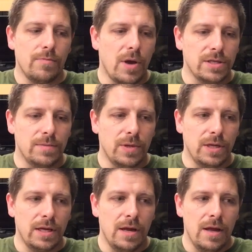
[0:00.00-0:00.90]

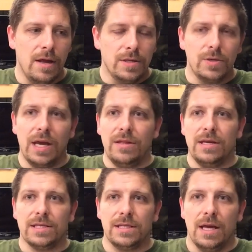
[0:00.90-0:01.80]
possibility. So get
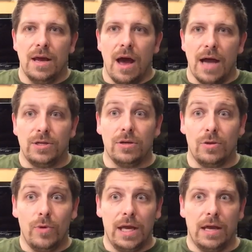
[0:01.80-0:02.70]
this. I took the
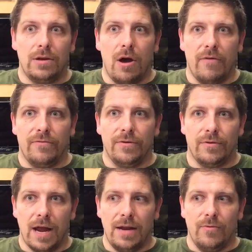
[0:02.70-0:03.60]
weekend off,
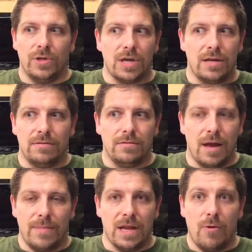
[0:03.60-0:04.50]
right? Which I
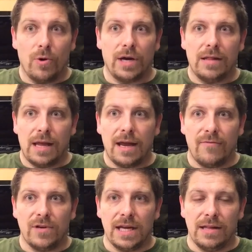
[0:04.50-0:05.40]
work like
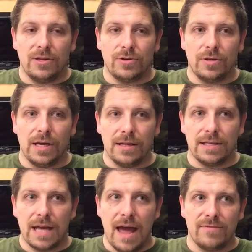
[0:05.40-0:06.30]
every day, literally,
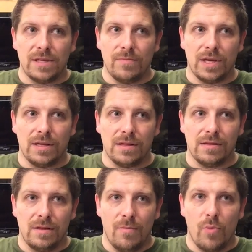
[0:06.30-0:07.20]
unless I have something
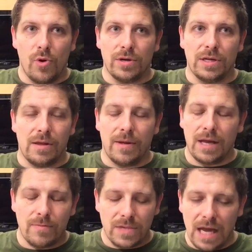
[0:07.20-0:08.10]
important and I'm like,
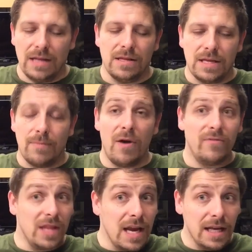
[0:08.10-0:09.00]
I need the time off,
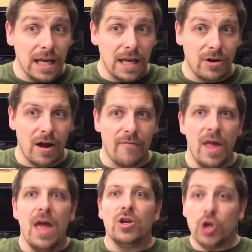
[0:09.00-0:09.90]
and then I can get it off.
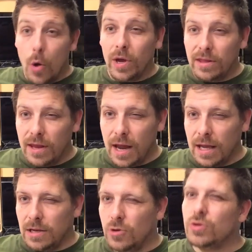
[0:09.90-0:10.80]
Knowing that I
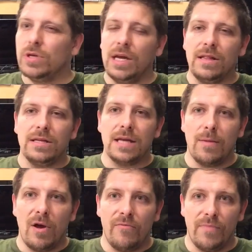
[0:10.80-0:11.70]
can usually get the
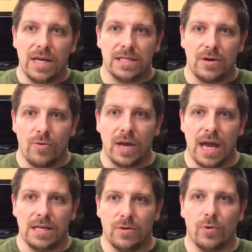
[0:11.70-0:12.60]
time off makes it
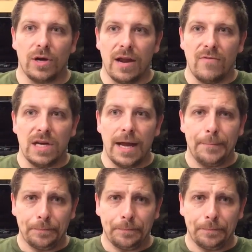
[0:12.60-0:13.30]
okay to work every day.